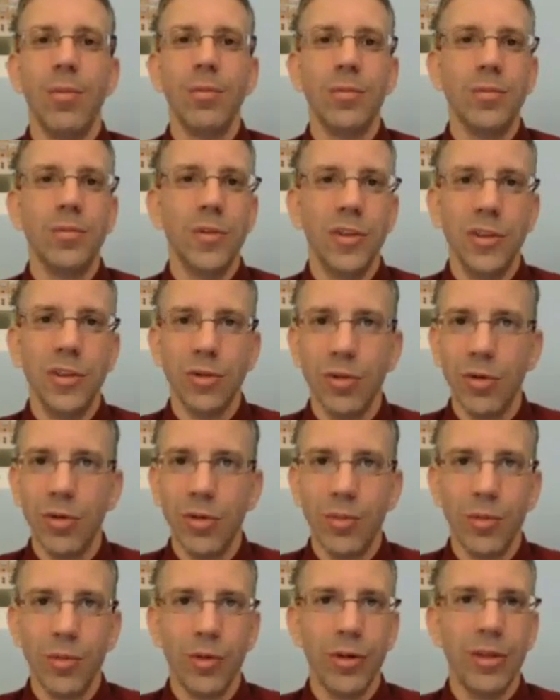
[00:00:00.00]

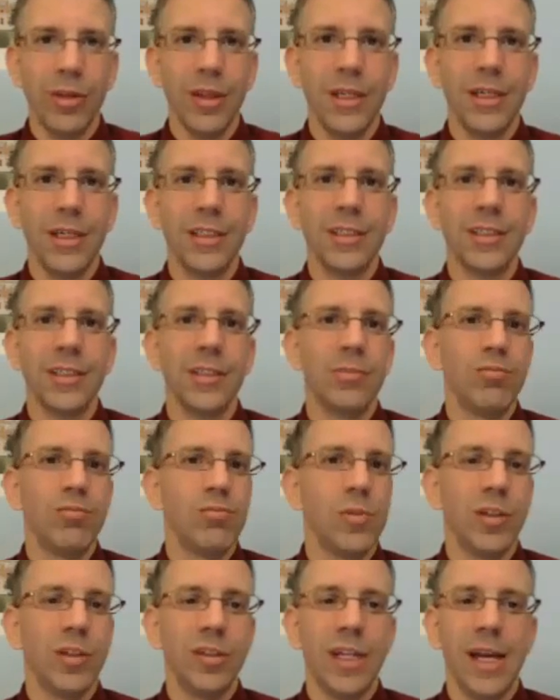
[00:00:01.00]
0 more things.
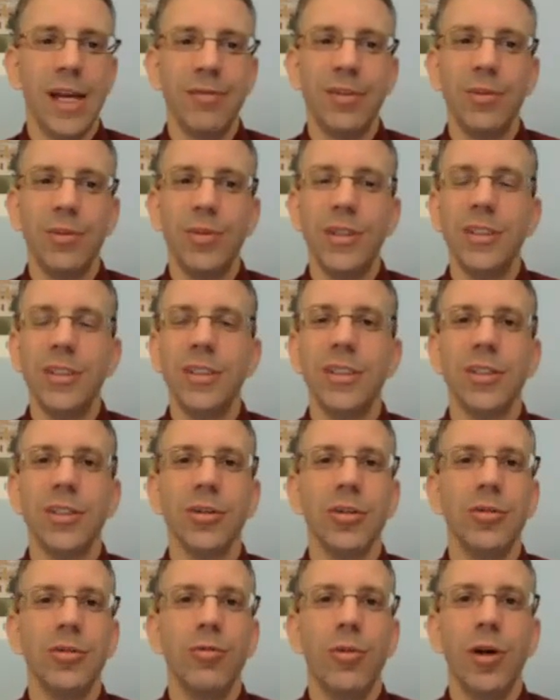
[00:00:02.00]
Doesn't have to be
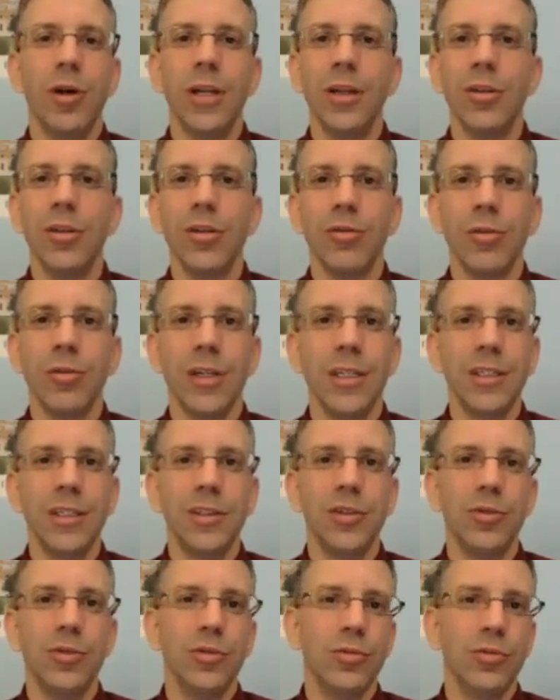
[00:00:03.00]
0, 1, 3,
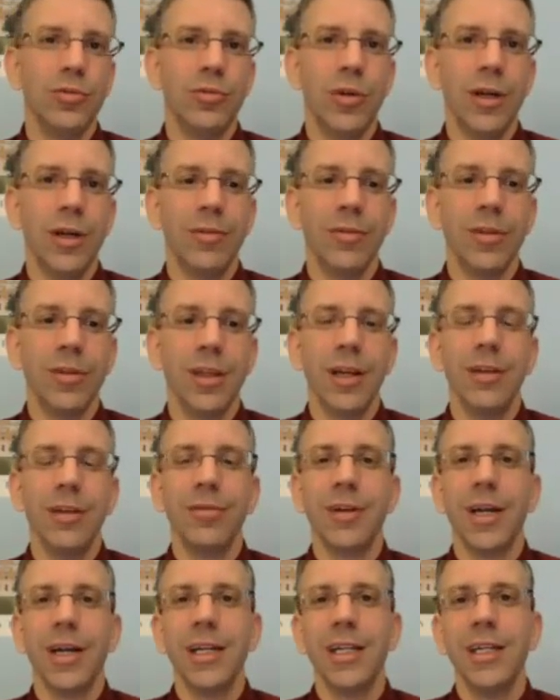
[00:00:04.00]
2, whatever that
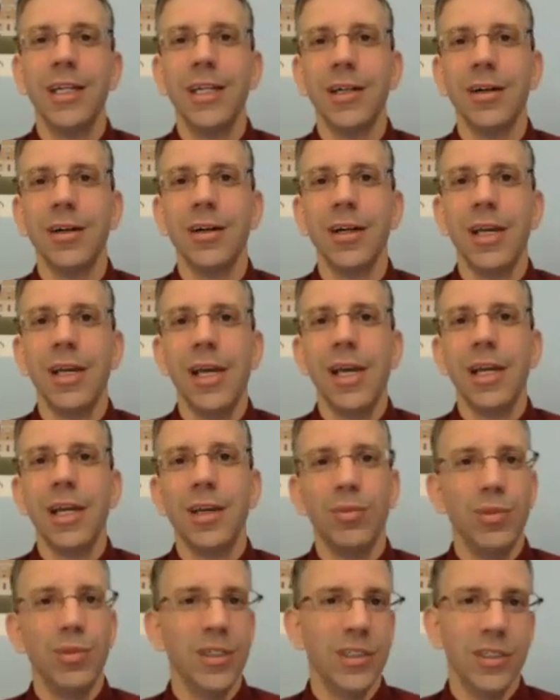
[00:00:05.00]
I've got here. It
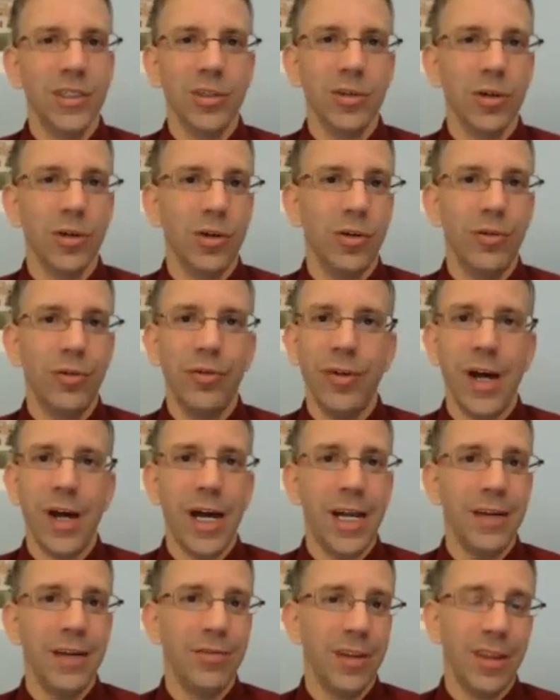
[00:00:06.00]
could be 0,
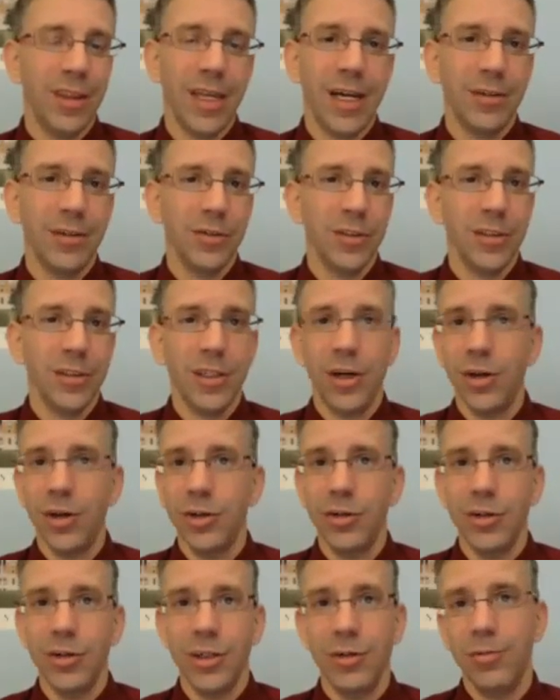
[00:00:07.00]
5, 1,000,
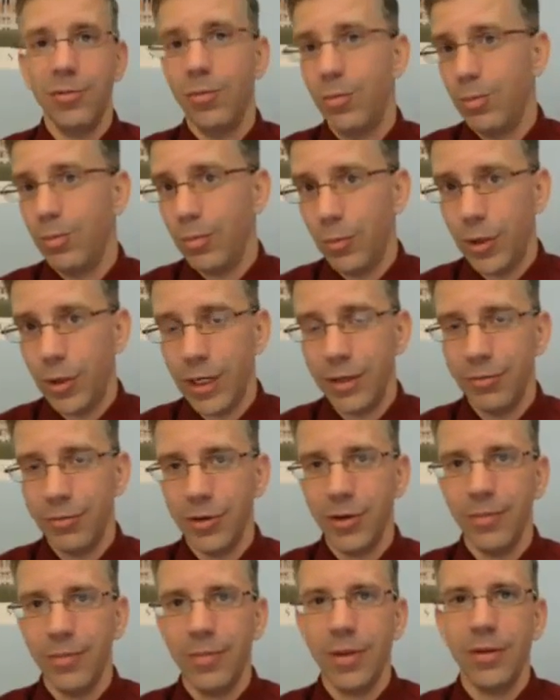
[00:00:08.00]
100,
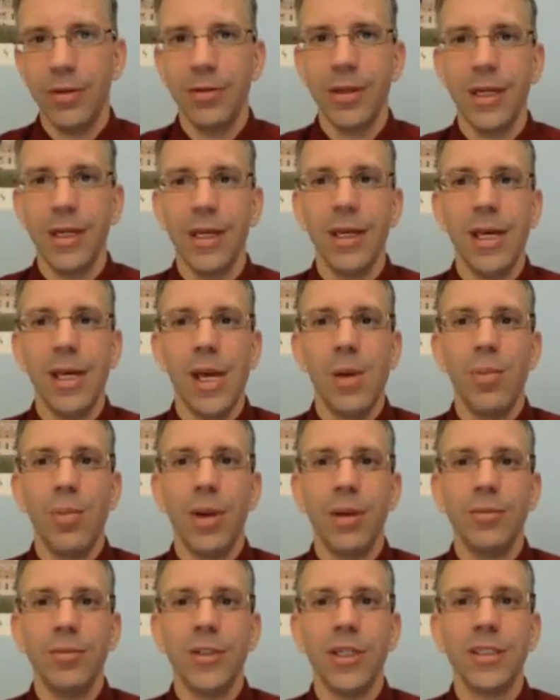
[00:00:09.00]
whatever, okay?
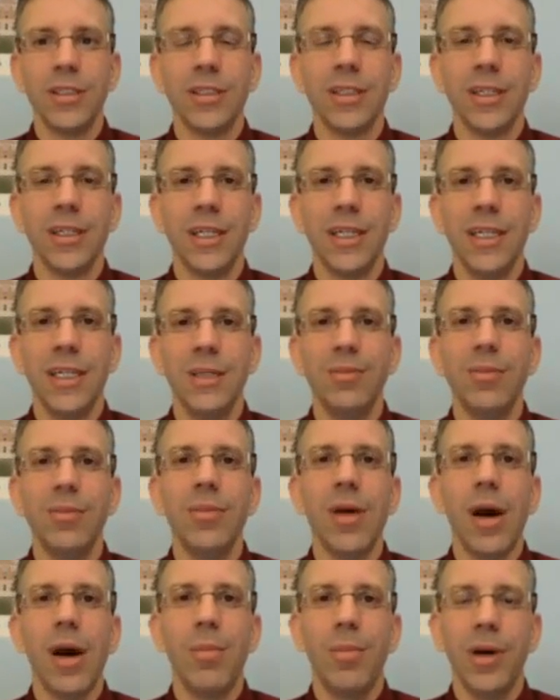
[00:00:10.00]
But I'm just going to keep
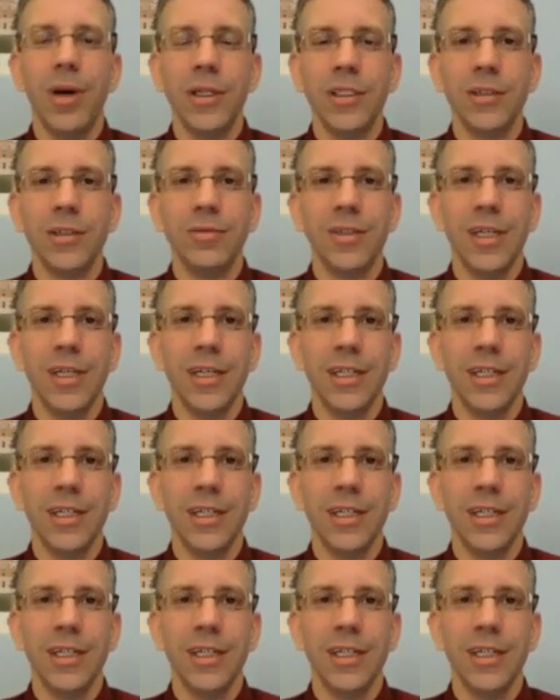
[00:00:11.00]
a bunch of data